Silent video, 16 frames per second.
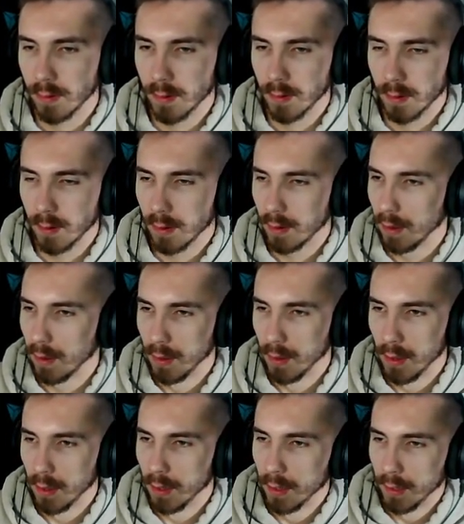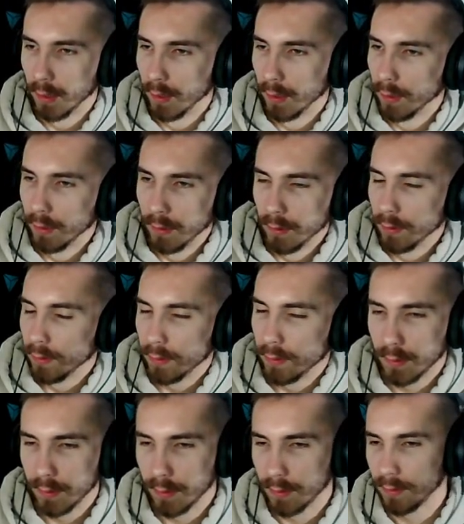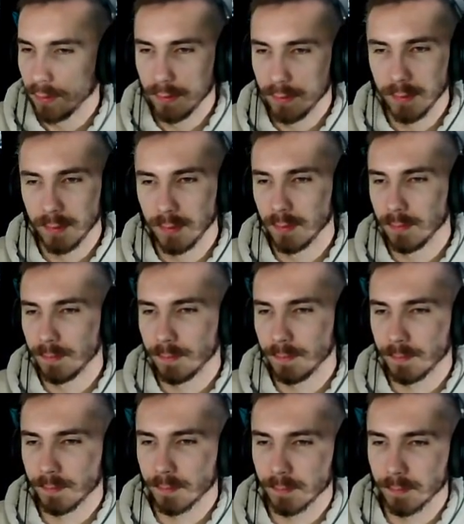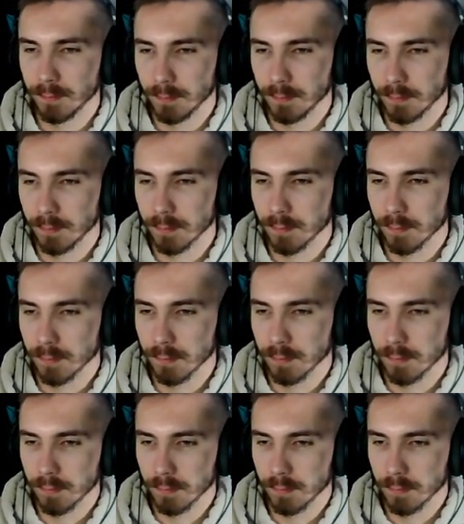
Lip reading: The person shown says nothing.